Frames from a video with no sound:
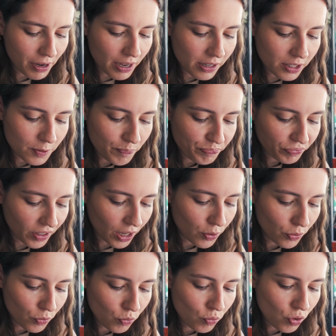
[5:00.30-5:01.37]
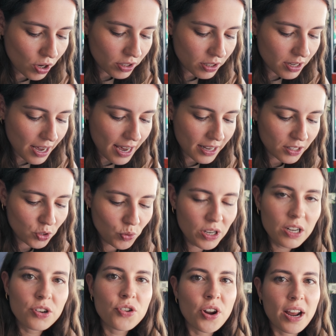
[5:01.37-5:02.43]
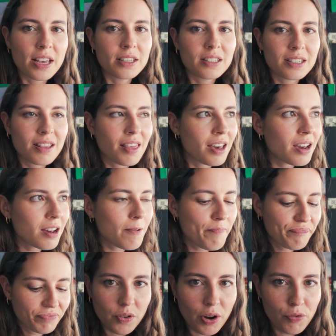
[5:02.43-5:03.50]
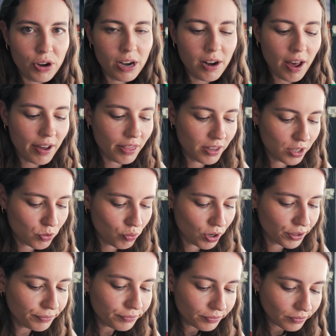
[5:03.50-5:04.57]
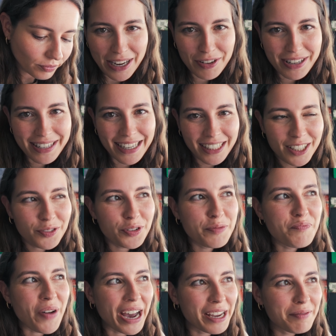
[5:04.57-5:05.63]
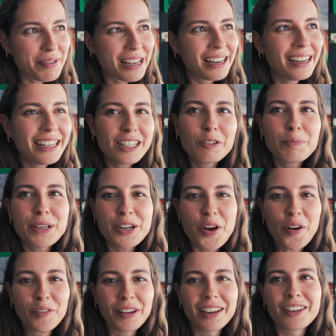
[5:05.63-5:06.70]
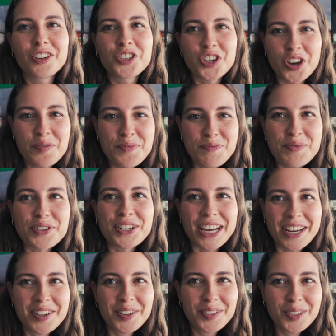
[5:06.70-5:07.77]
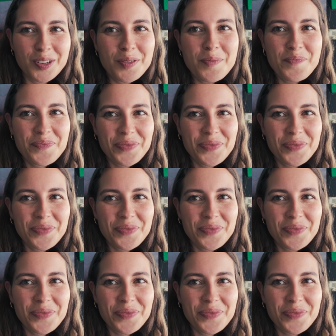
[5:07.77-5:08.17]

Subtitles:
place It wasn't as sweet and not as thick, so I really like this one. It does remind me a little bit of like a German potato soup,